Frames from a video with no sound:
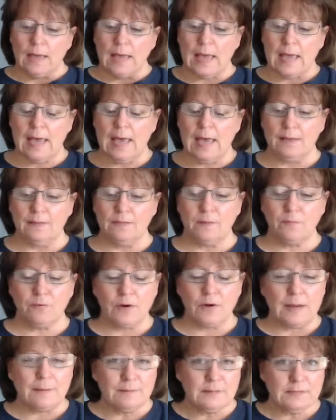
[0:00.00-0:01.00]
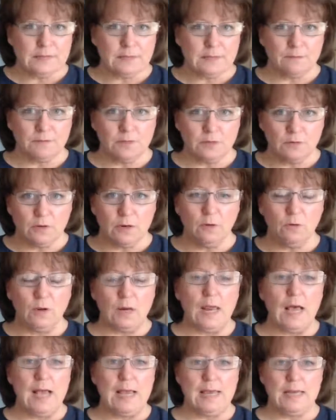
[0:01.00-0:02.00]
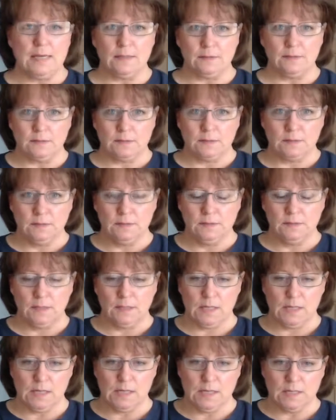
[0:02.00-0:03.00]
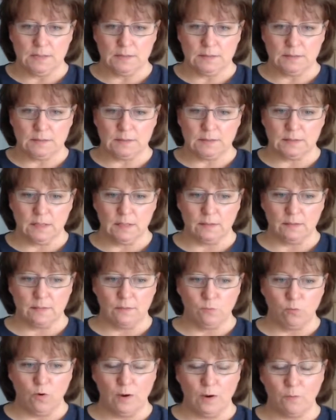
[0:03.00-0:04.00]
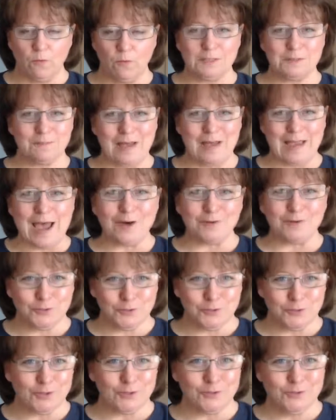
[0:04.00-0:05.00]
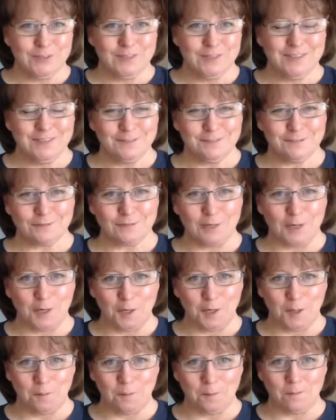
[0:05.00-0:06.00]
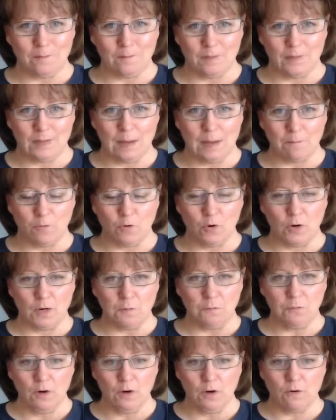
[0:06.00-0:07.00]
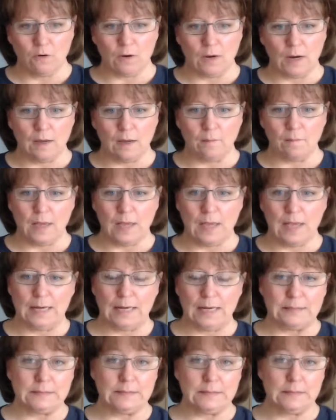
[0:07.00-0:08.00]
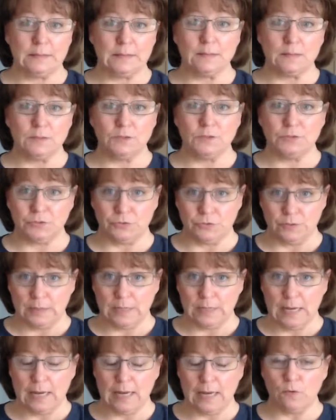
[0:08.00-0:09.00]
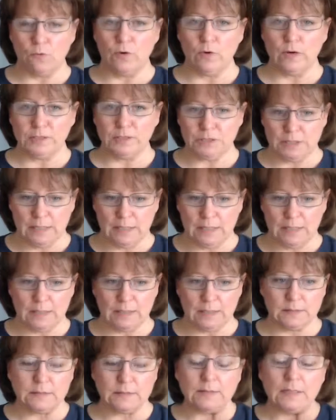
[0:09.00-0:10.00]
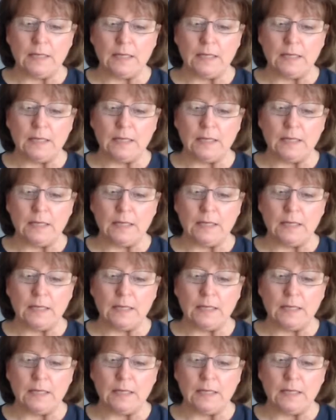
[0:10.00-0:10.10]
And the premise of the Grow Alliance is what was my outro from that morning program, and it still is true today, which is